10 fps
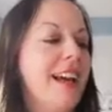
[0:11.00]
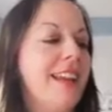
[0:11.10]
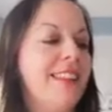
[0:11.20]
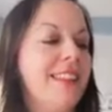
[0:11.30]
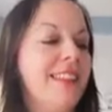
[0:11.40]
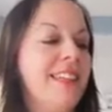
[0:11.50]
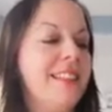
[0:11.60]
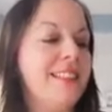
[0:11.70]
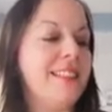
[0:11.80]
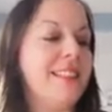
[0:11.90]
And
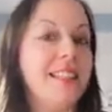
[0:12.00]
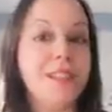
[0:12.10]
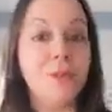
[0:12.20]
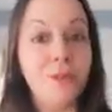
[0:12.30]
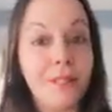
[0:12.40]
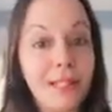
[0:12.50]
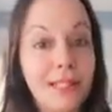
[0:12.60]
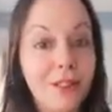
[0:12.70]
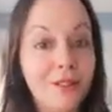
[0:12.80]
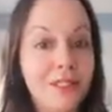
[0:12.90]
this is a
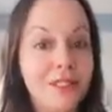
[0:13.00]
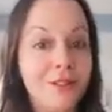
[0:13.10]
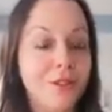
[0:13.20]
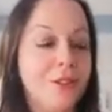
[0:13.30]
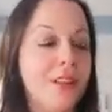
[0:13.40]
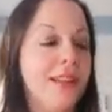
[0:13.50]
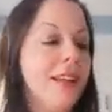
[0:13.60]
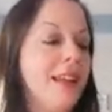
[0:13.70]
really lovely story